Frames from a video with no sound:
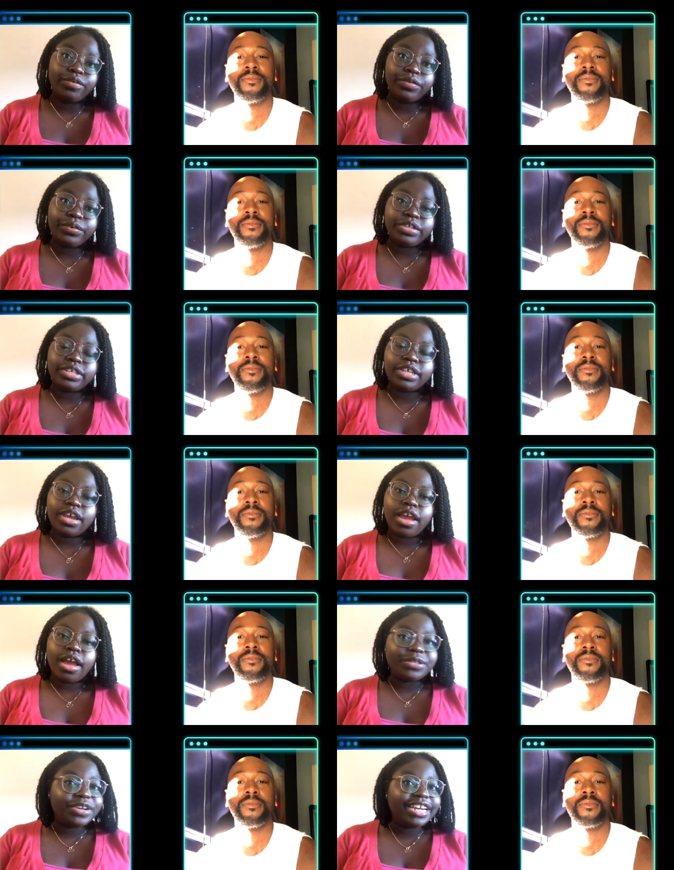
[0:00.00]
Speaker 1: Nunavut.
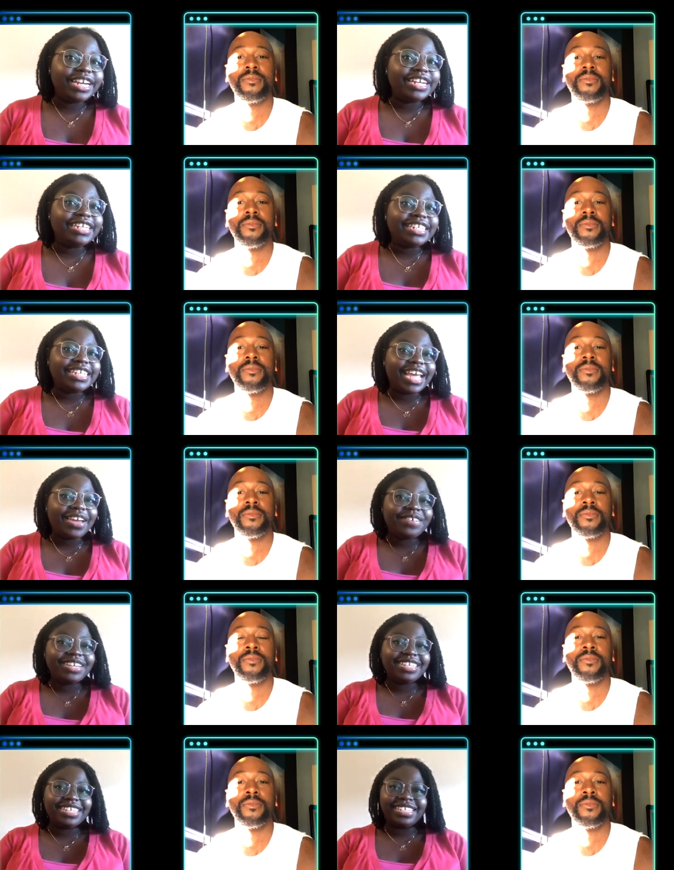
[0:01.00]
So I'm joined here
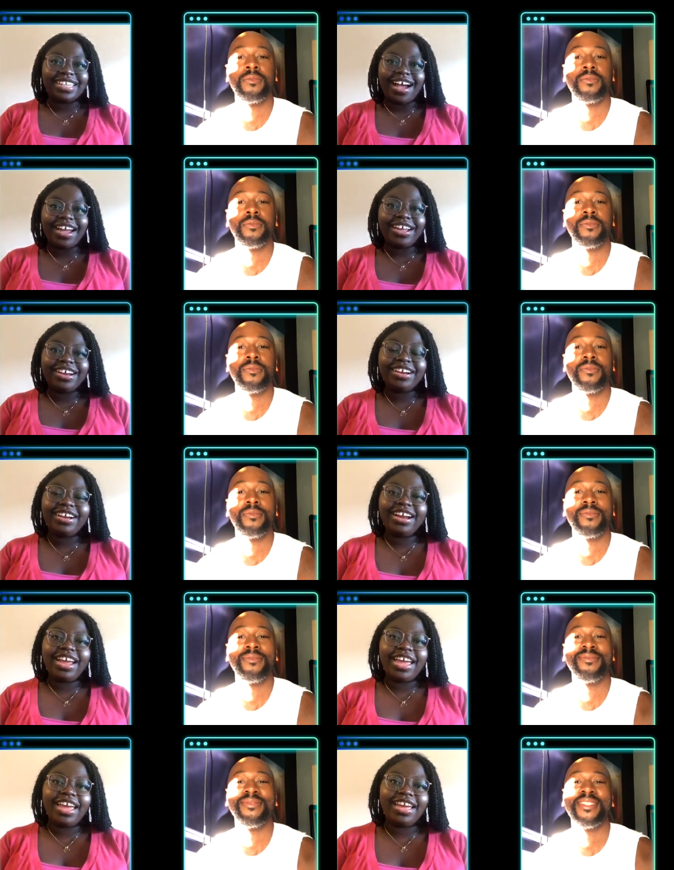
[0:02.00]
today with
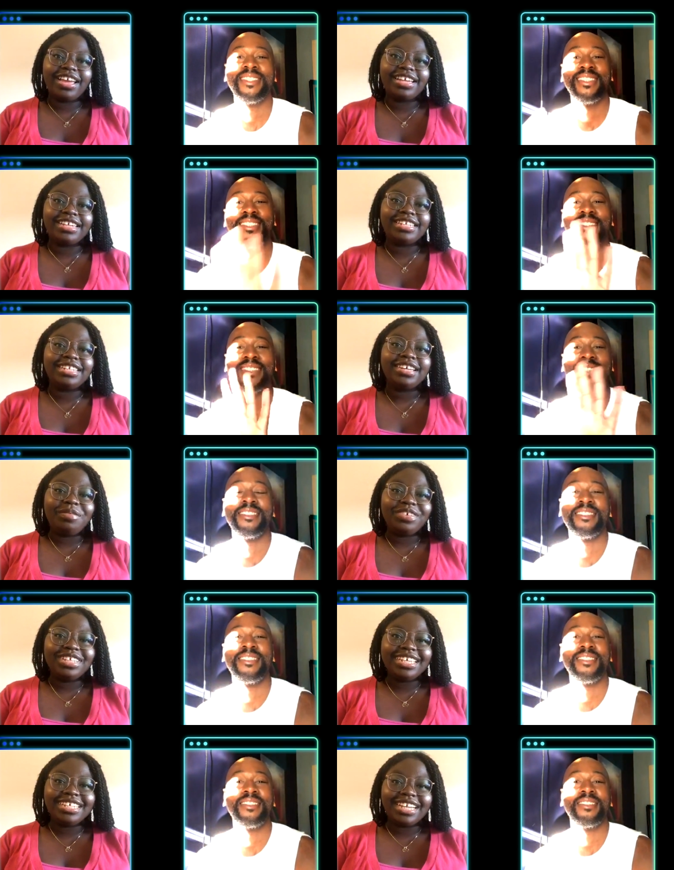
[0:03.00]
Desire, and
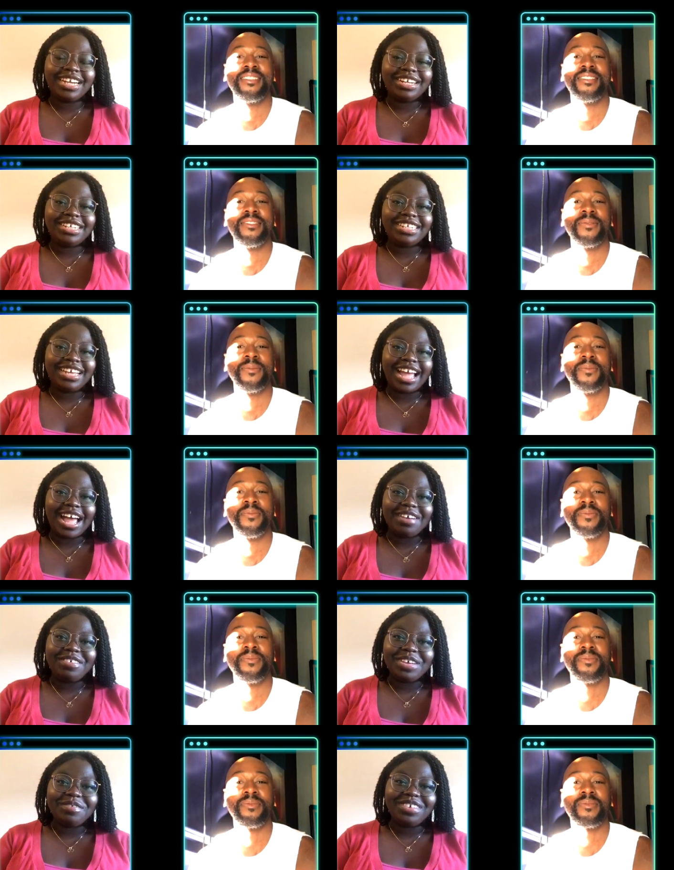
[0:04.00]
I'm really excited to
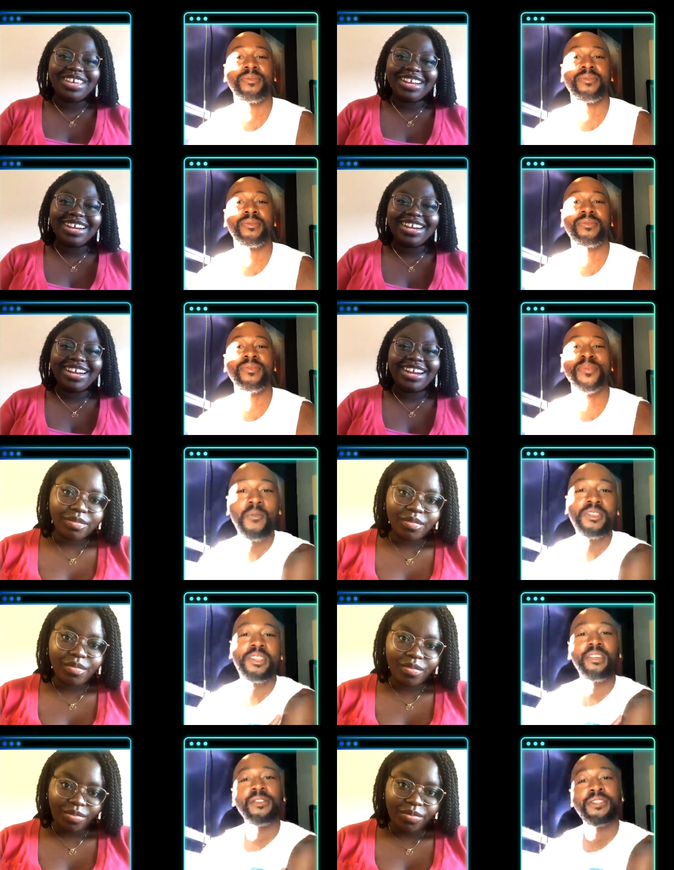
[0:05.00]
have him here.
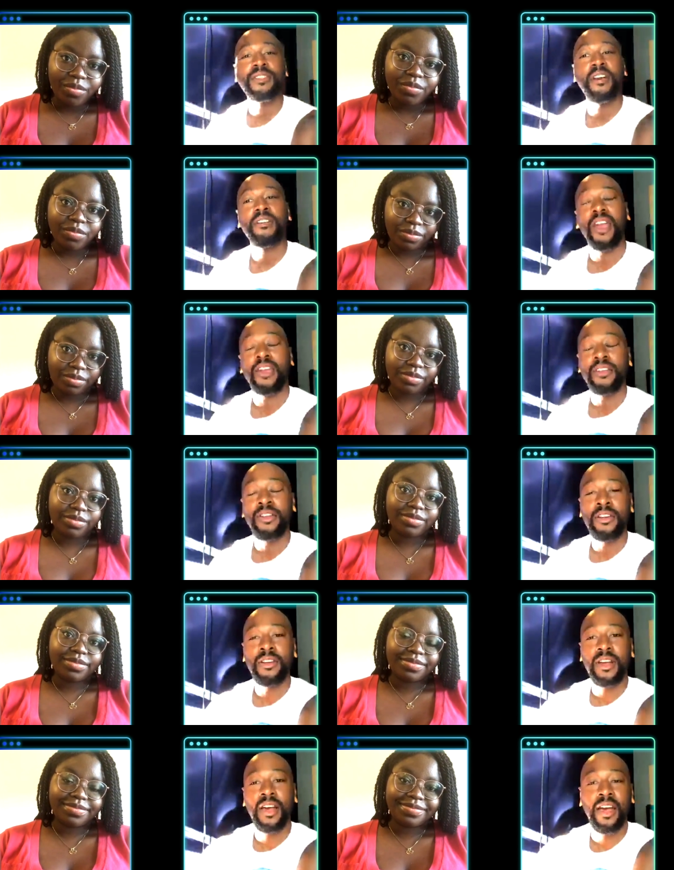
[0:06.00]
Speaker 2: I'm a
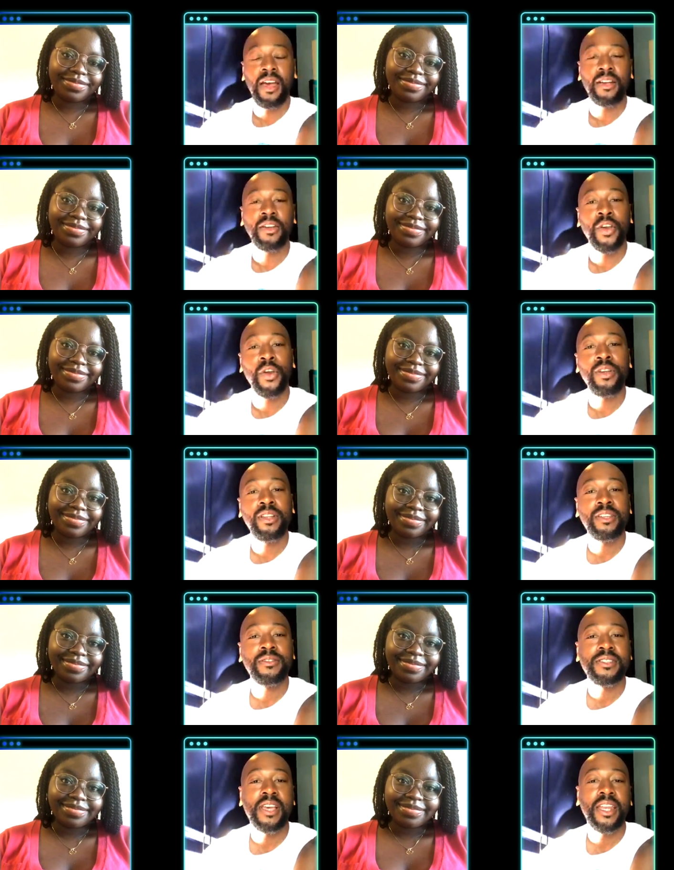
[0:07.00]
singer-songwriter, uh,
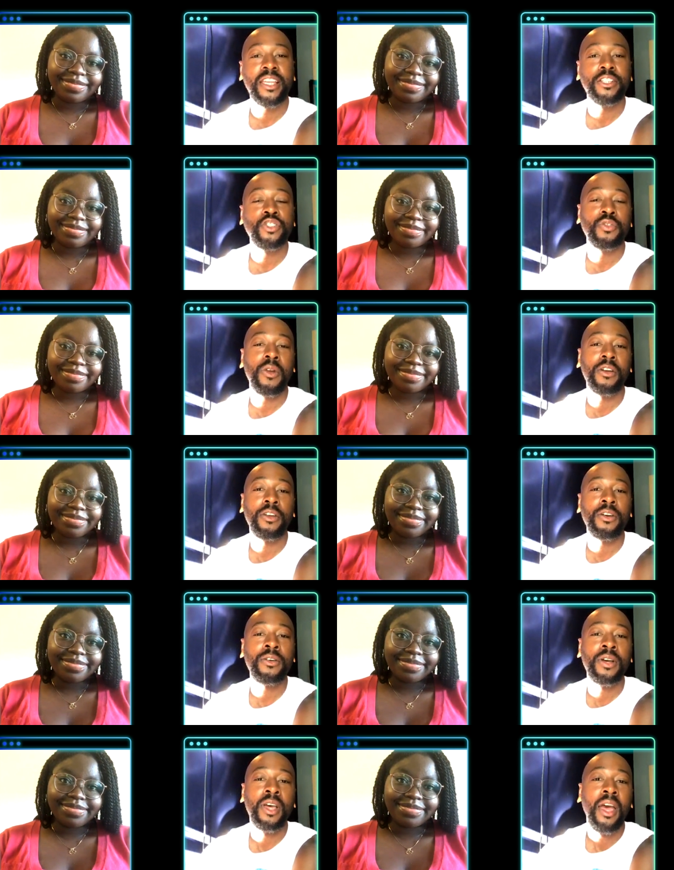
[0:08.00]
currently residing in
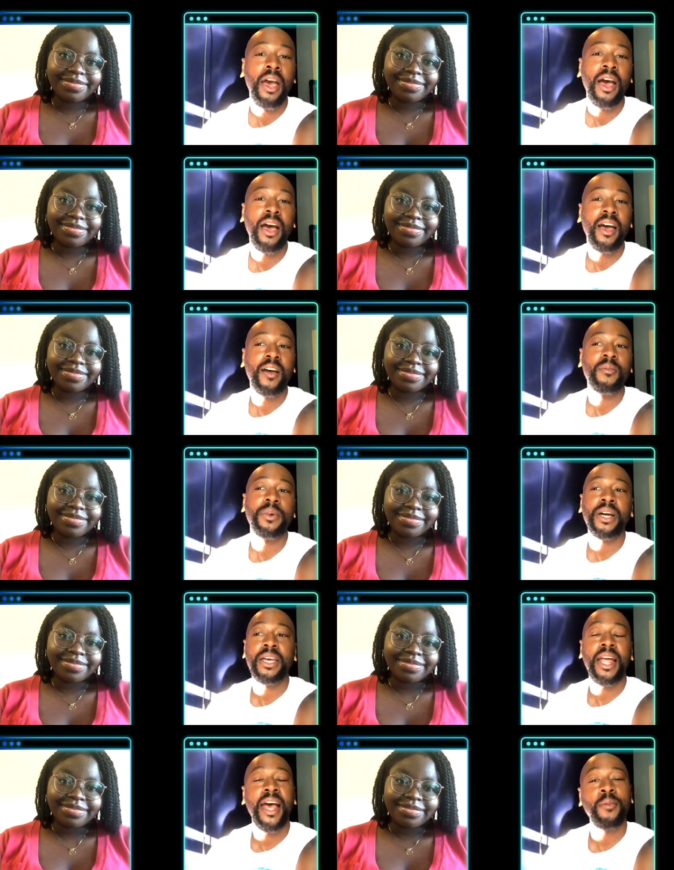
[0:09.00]
Toronto, um,
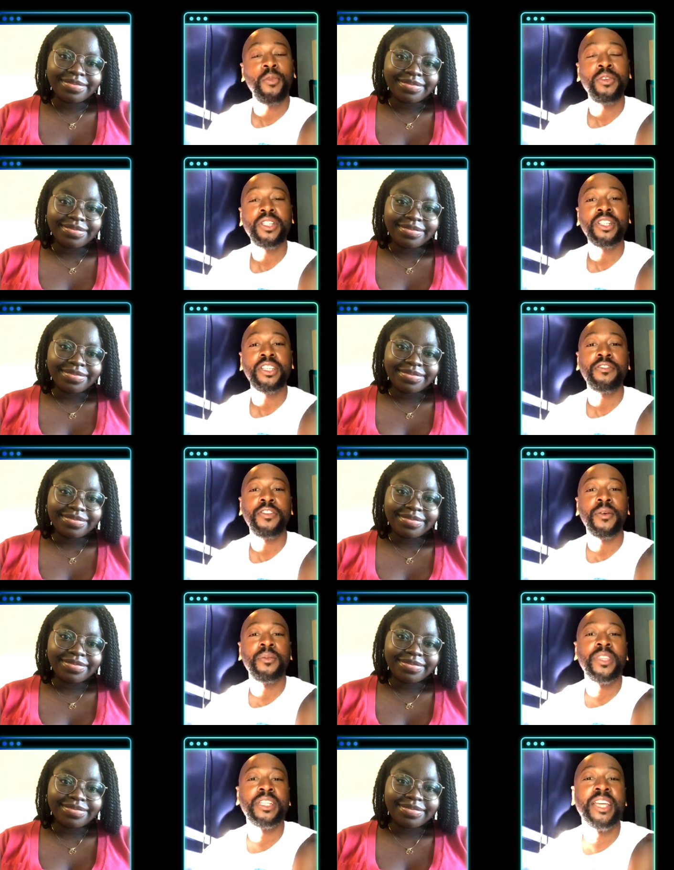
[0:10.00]
but I'm originally
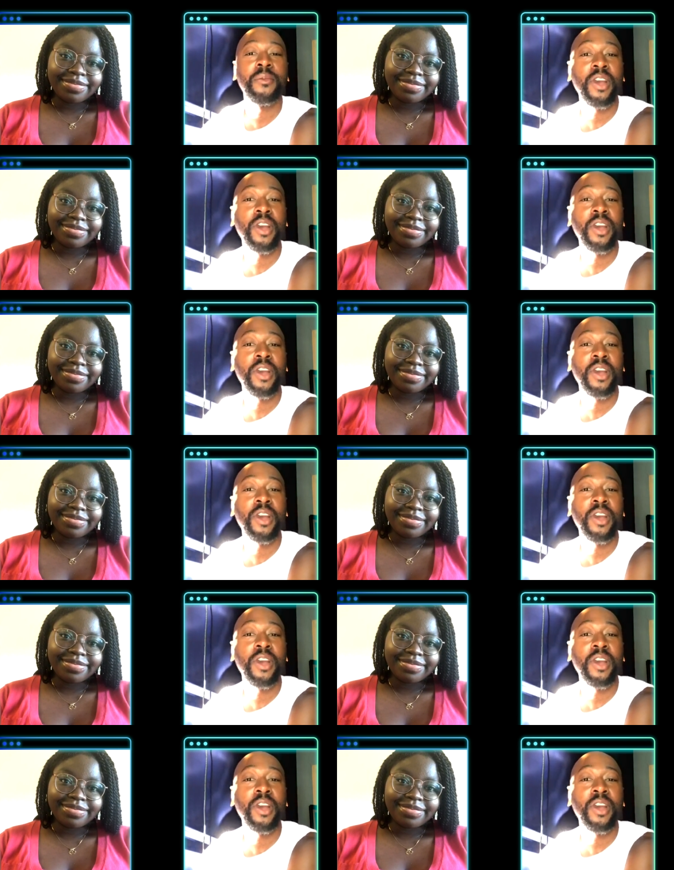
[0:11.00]
from the